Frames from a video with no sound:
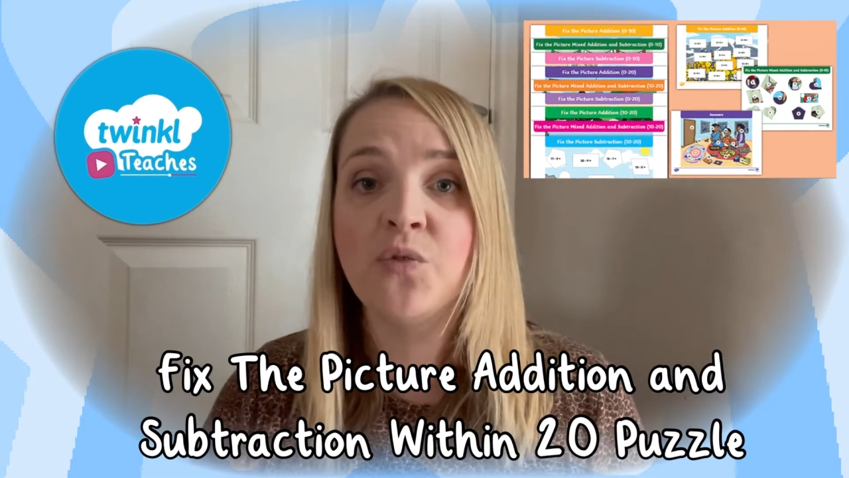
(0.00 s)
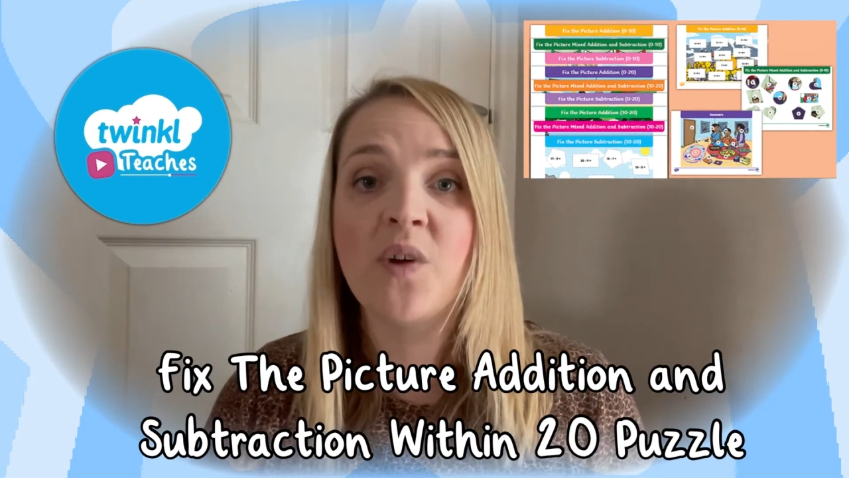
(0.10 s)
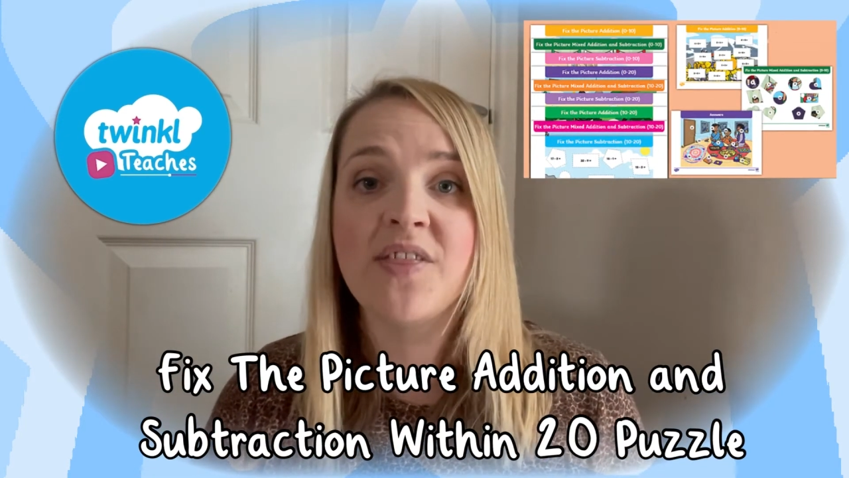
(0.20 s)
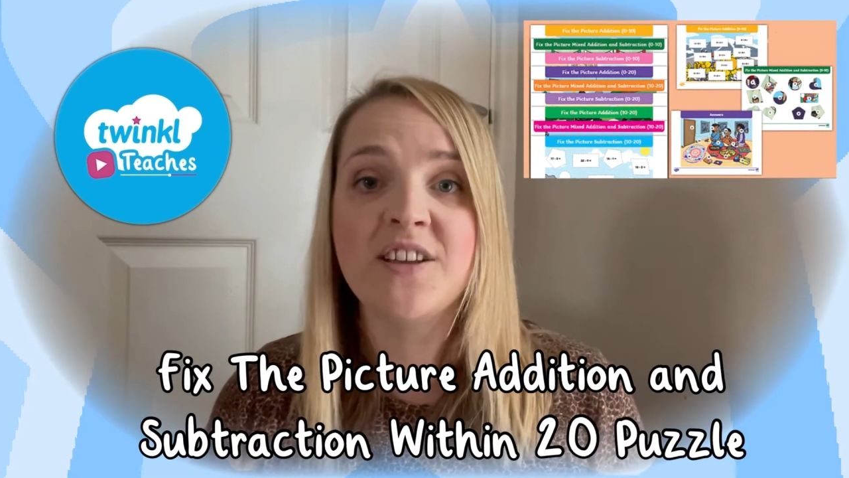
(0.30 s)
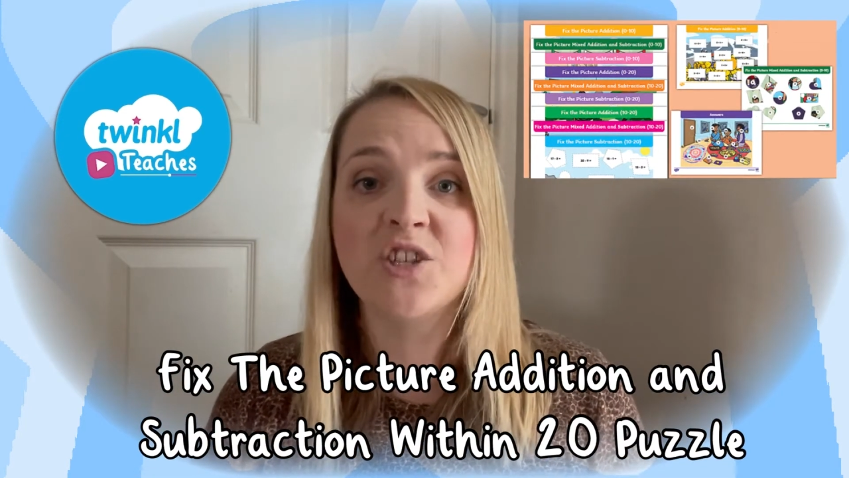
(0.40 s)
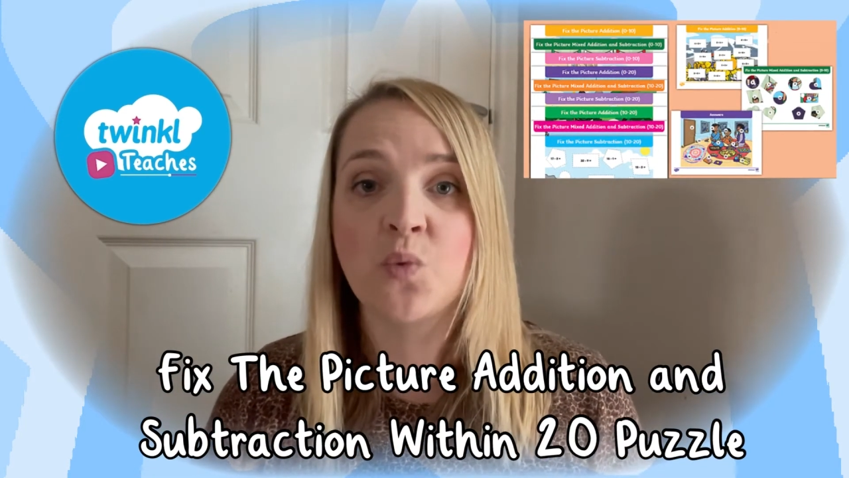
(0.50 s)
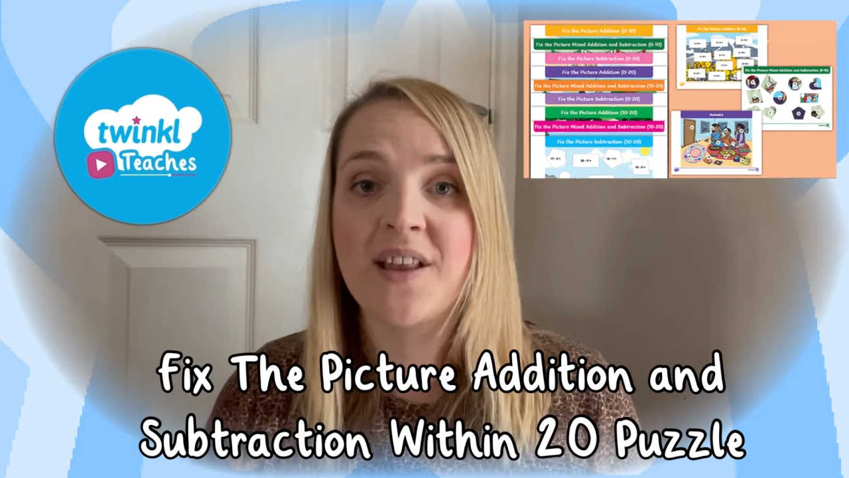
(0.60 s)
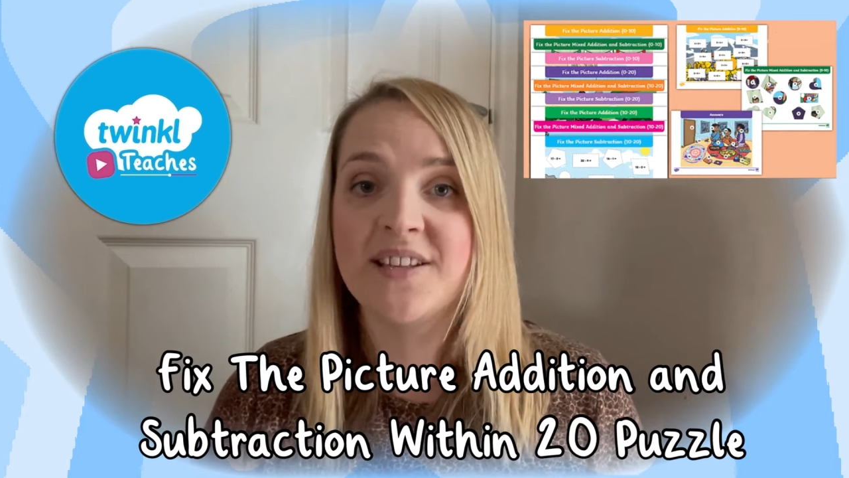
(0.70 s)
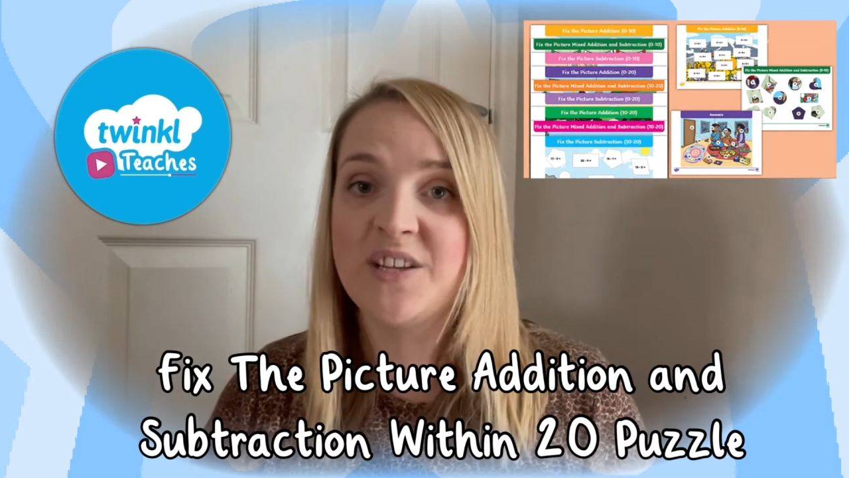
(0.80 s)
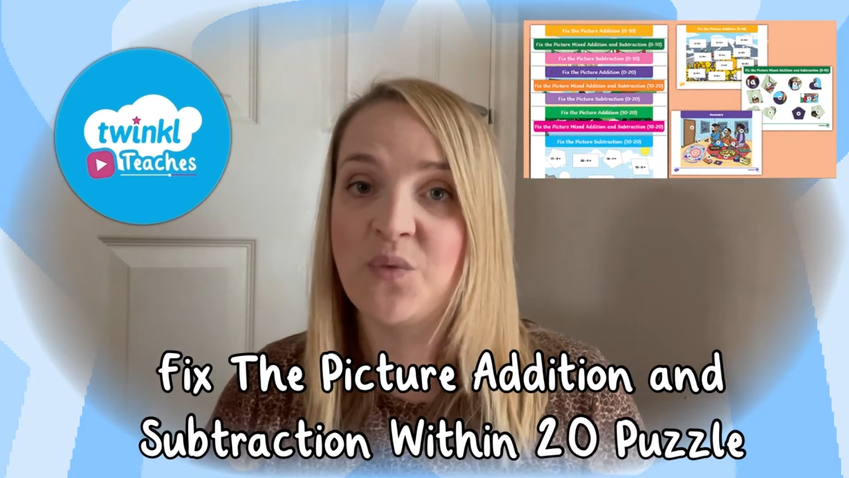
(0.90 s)
within
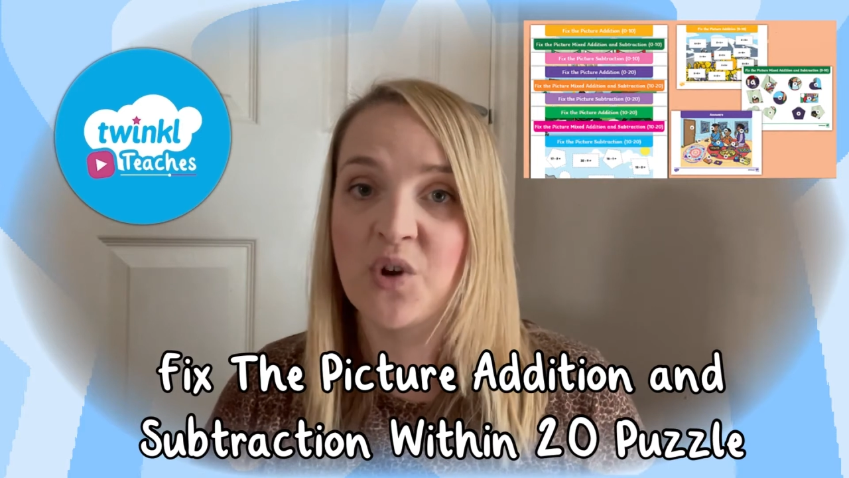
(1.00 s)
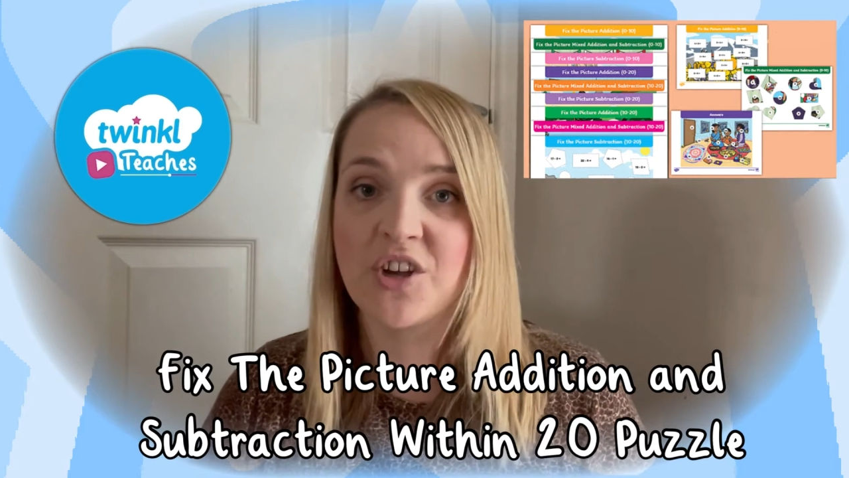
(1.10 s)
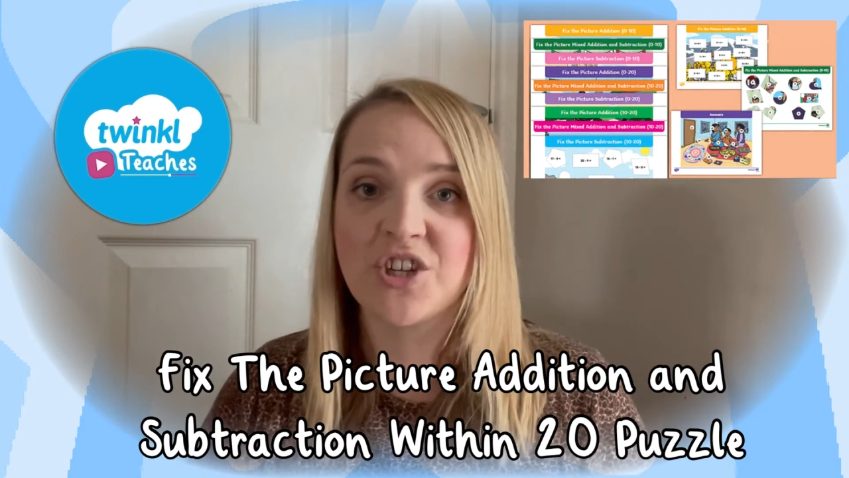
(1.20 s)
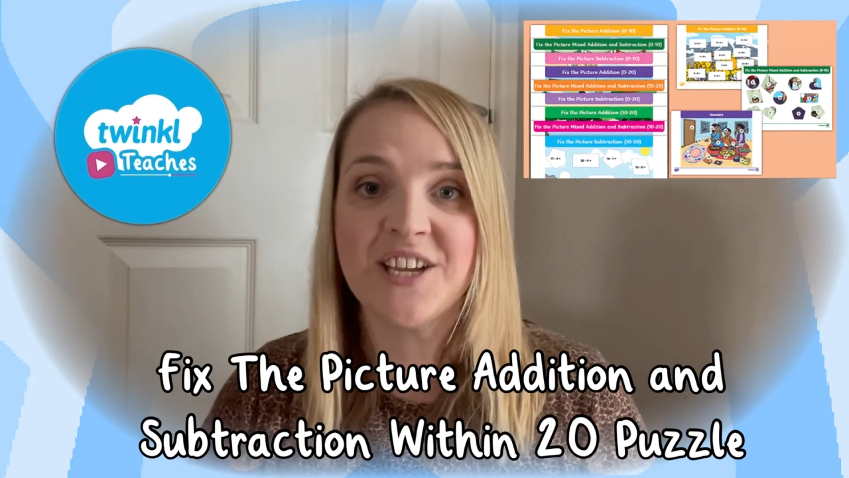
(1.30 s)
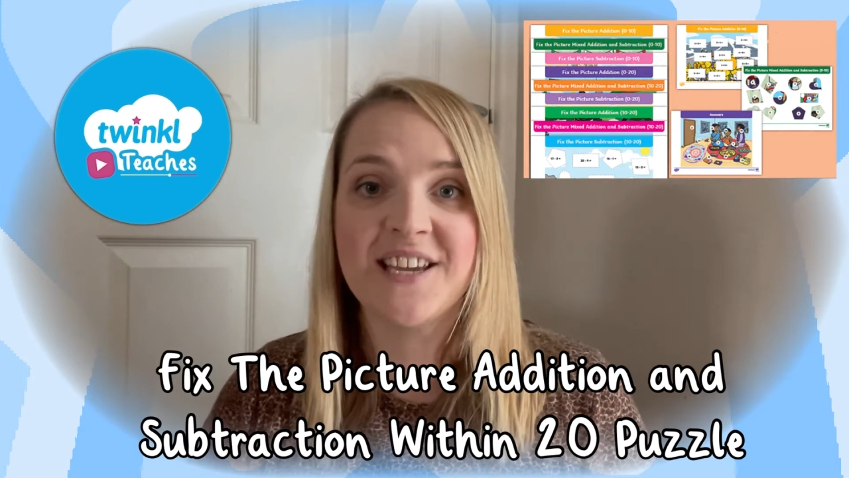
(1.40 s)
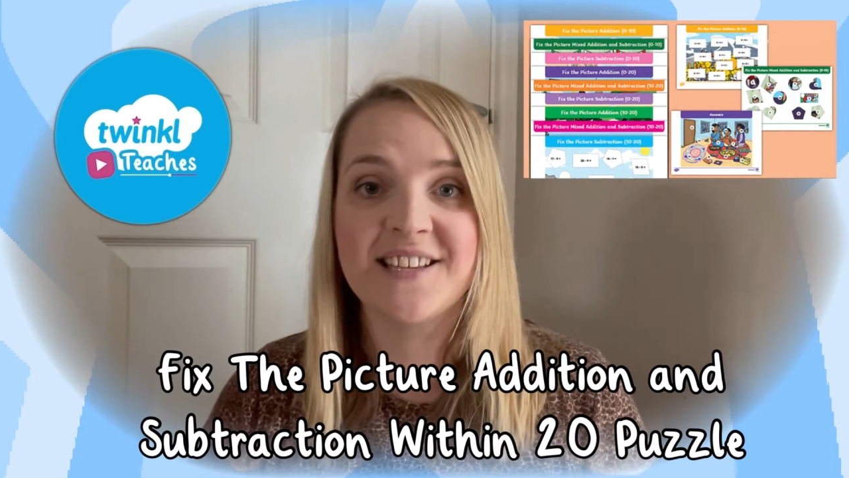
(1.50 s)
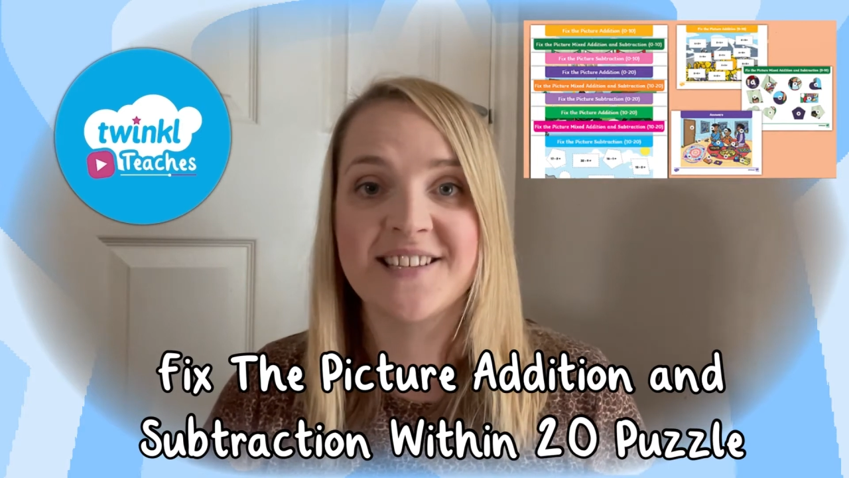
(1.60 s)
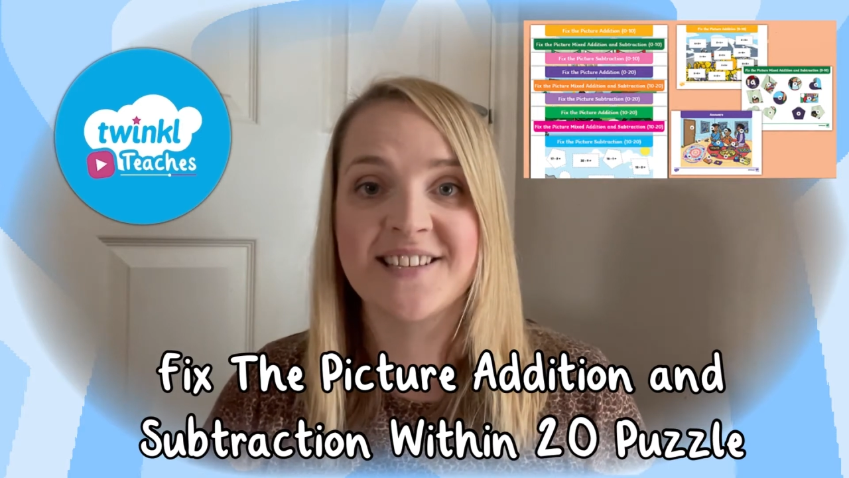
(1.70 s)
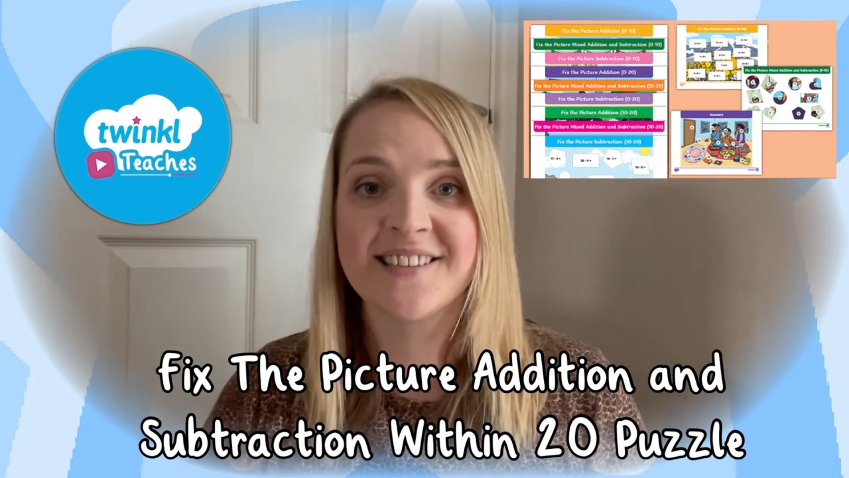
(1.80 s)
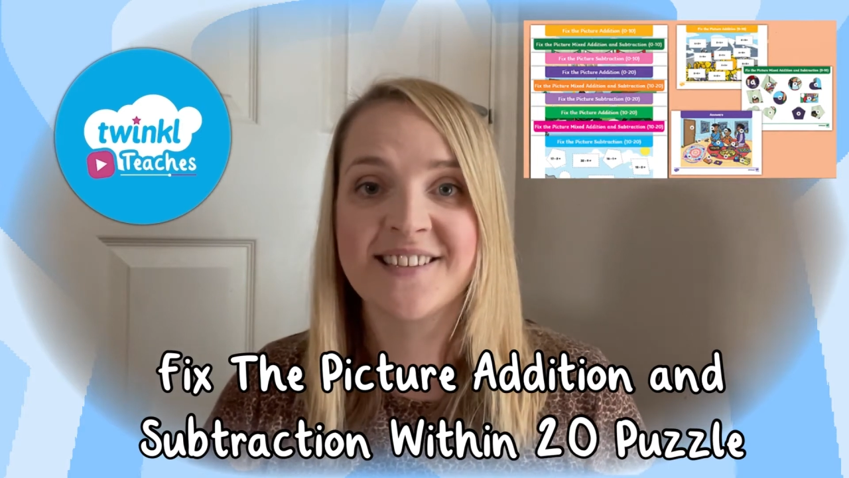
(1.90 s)
20 worksheets.